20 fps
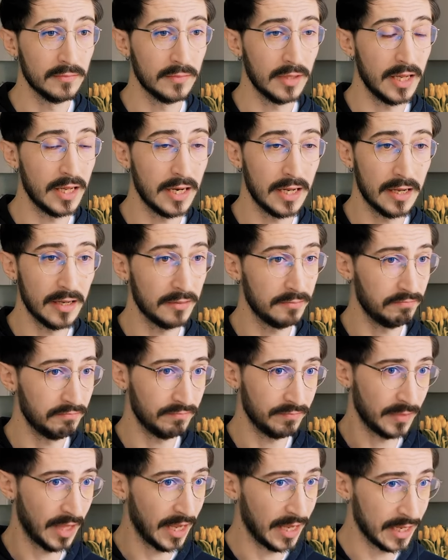in a
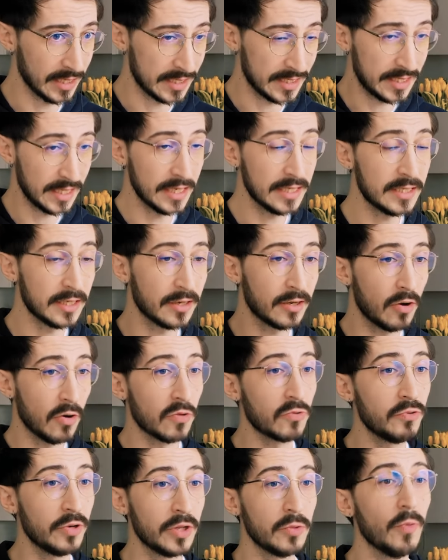like a certain
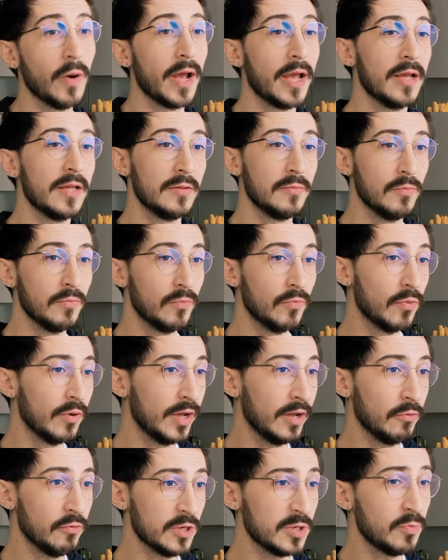concrete way.
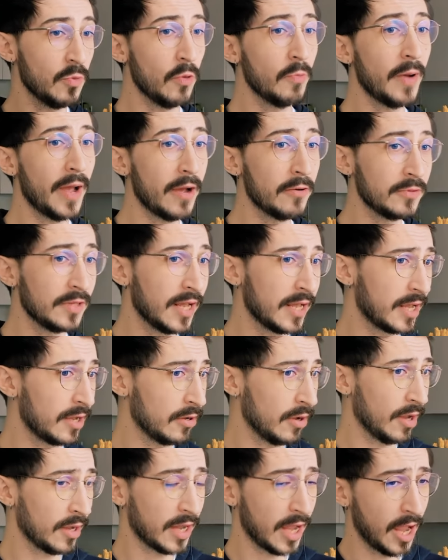It was more about like,
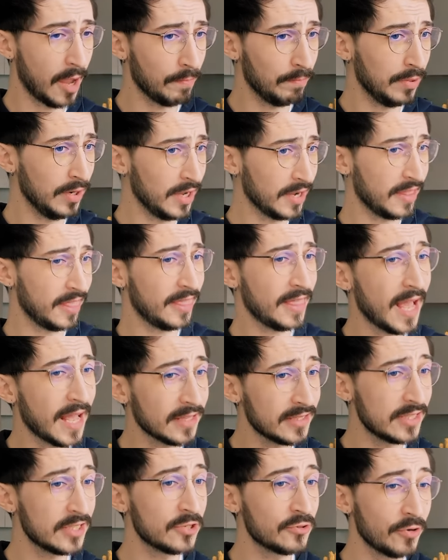okay, I plug
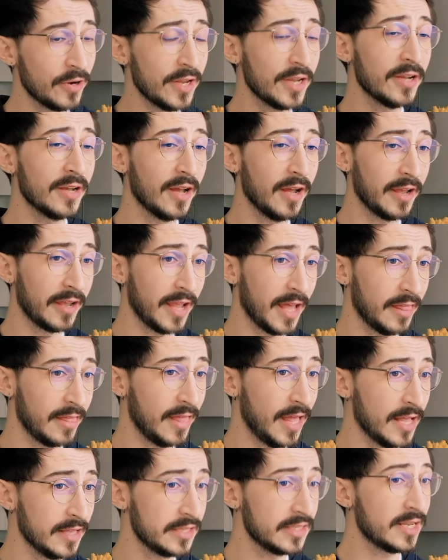that string, I got
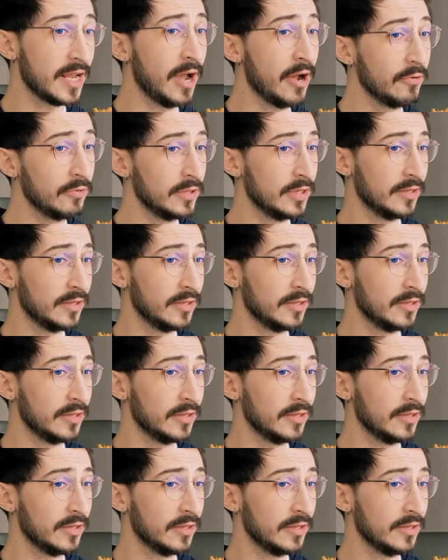that sound.